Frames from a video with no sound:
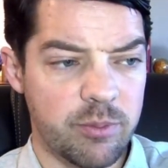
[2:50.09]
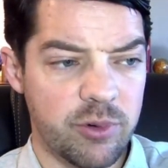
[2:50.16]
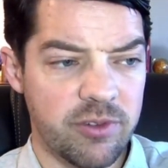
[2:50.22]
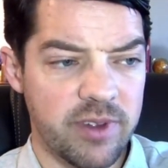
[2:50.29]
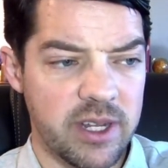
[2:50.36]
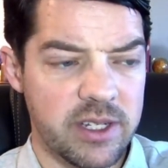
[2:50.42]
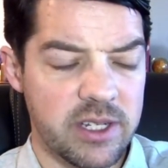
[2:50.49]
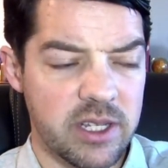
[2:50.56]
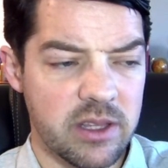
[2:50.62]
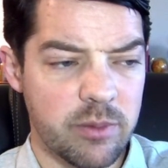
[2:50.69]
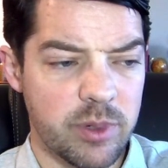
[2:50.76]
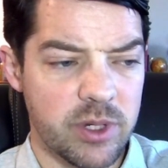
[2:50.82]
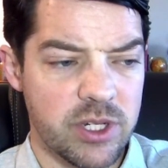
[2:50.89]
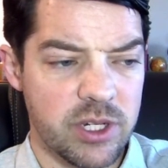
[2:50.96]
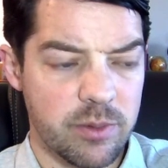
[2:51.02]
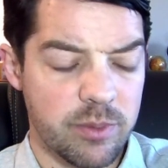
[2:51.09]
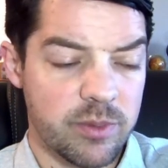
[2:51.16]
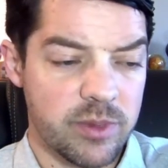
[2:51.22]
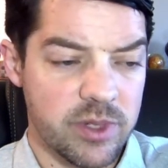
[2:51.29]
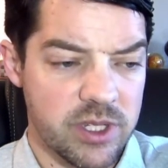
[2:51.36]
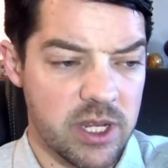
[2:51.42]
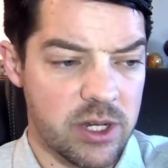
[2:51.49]
preventing the bishop
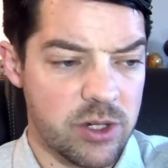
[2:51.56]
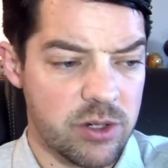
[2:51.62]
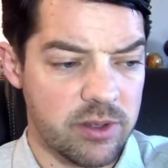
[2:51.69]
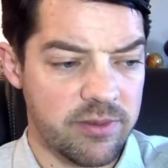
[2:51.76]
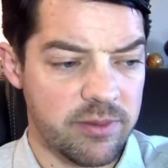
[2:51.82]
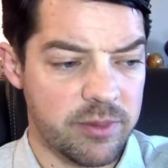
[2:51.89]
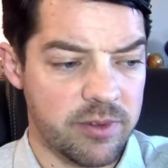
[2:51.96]
essentially from